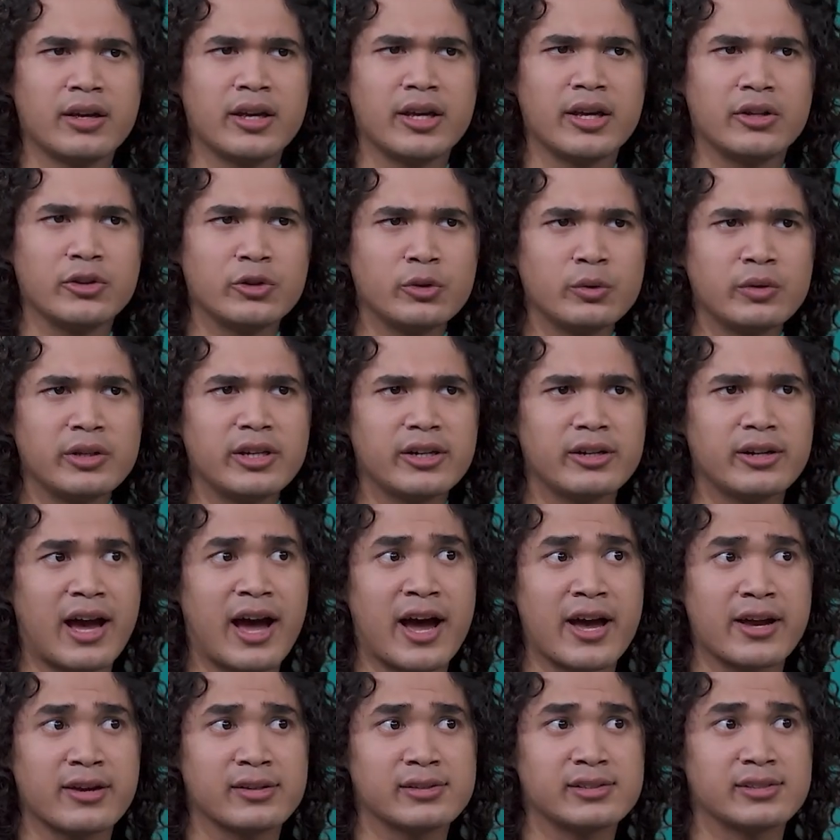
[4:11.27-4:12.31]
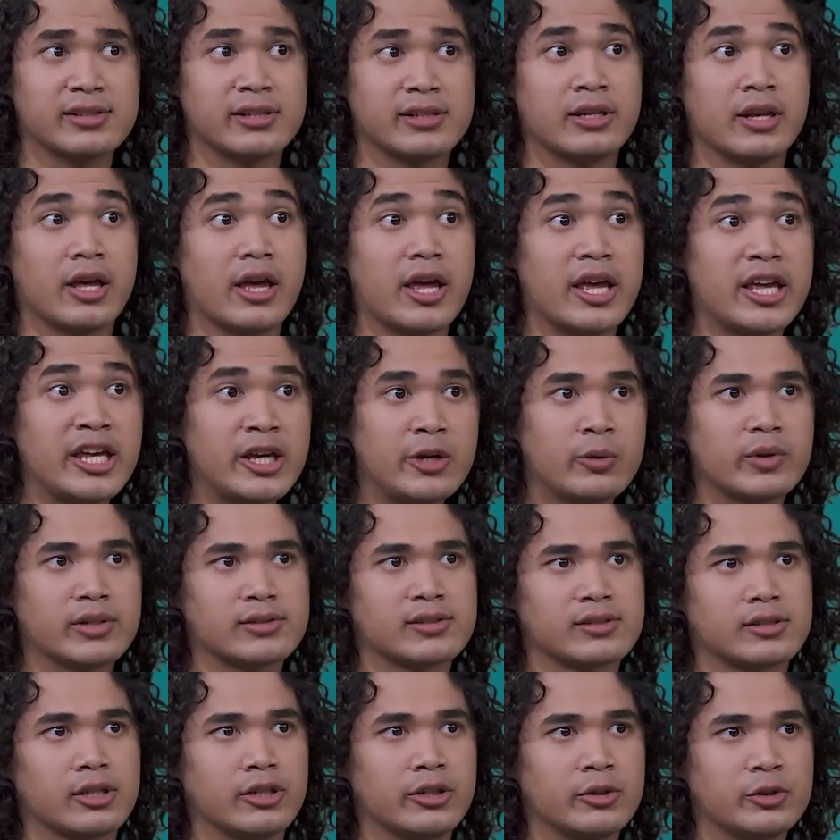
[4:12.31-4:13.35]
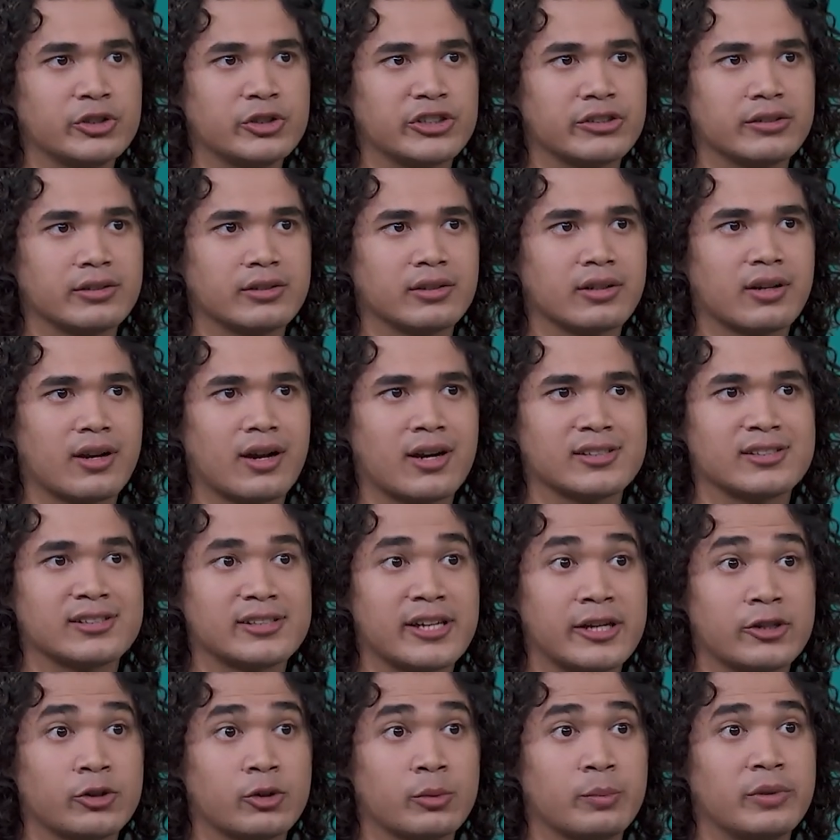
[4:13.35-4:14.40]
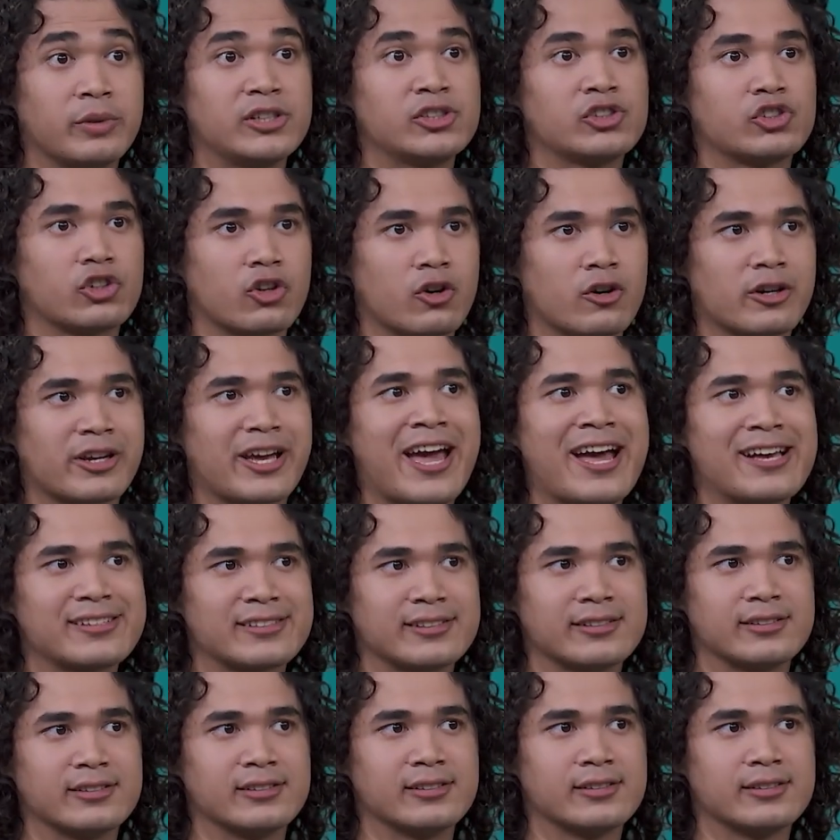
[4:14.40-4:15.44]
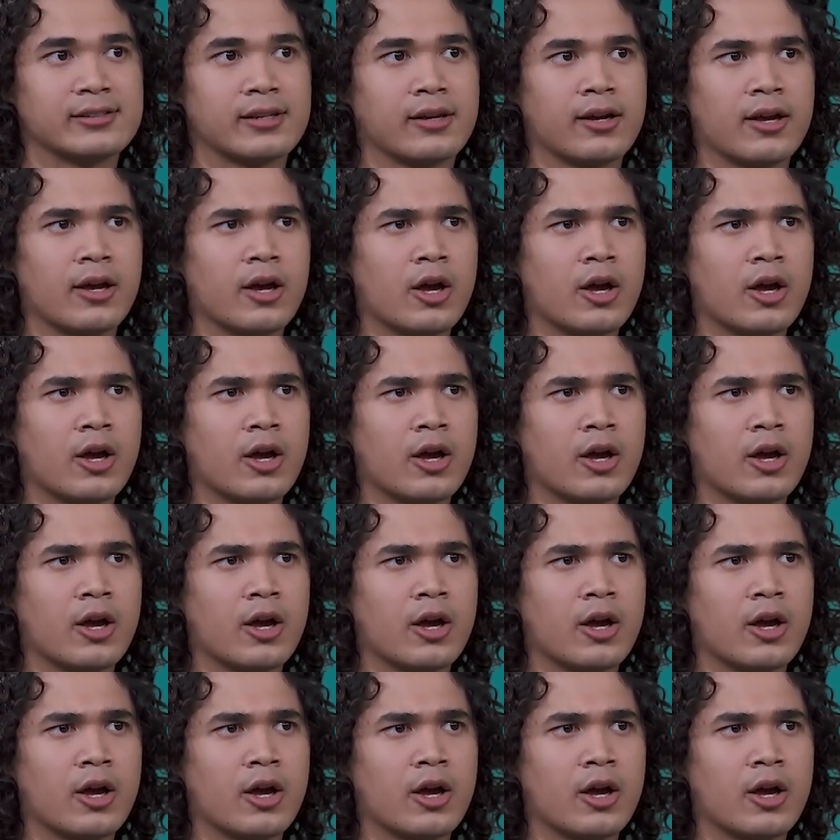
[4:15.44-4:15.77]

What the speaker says: into their ions in aqueous solution are said to be strong acids,